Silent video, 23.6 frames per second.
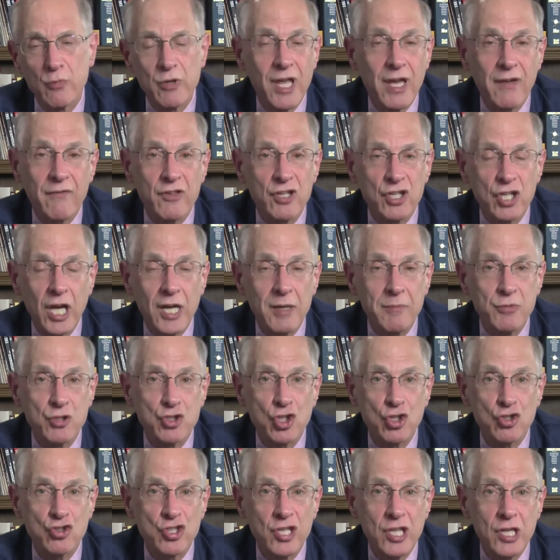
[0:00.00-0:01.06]
We have the type
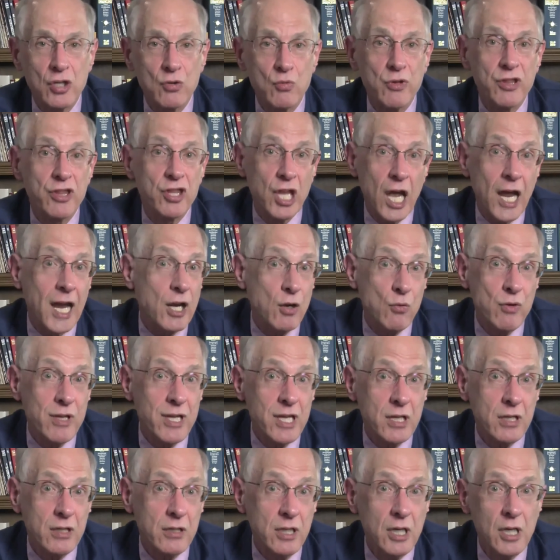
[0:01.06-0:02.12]
associated with
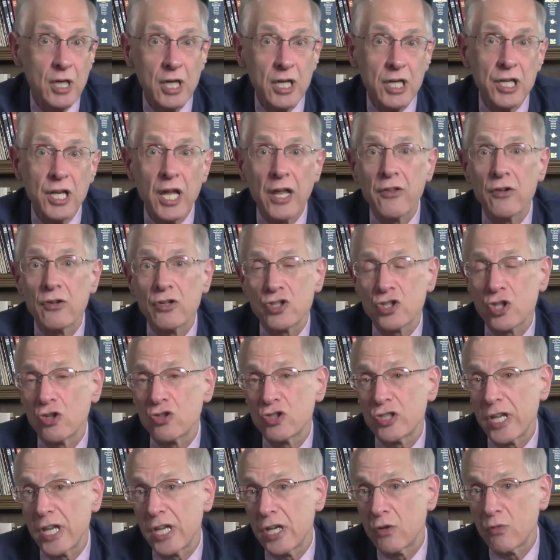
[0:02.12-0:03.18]
diarrhea, another
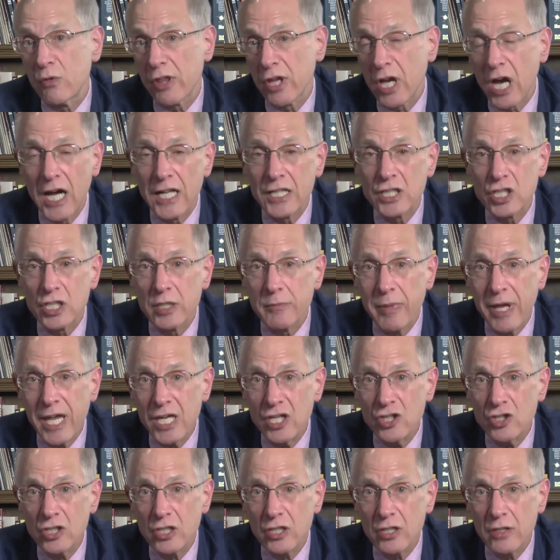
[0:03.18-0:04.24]
associated with
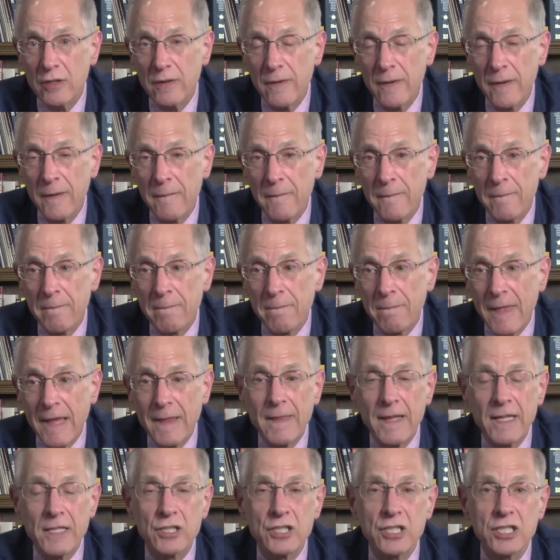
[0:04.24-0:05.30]
constipation,
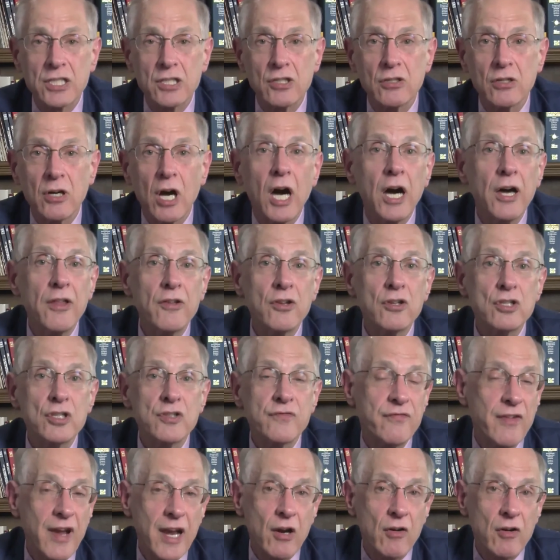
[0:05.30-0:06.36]
and then still others
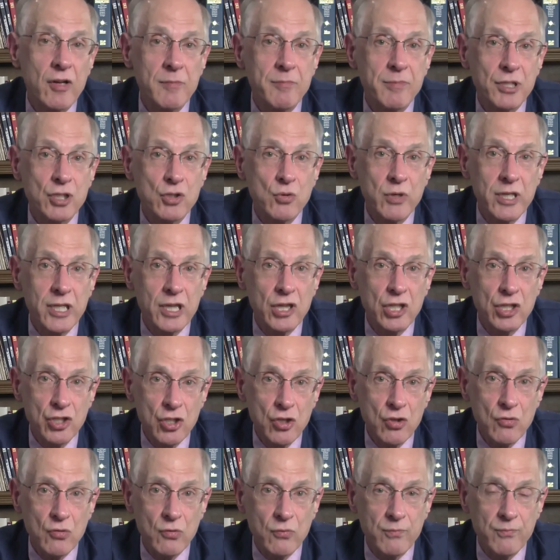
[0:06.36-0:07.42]
vary between the
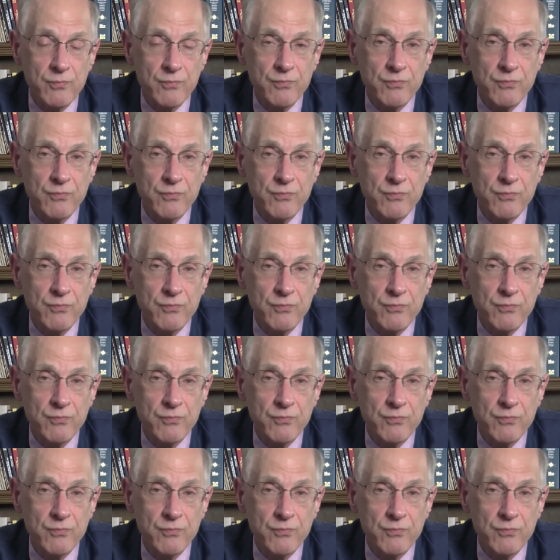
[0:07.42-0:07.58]
two.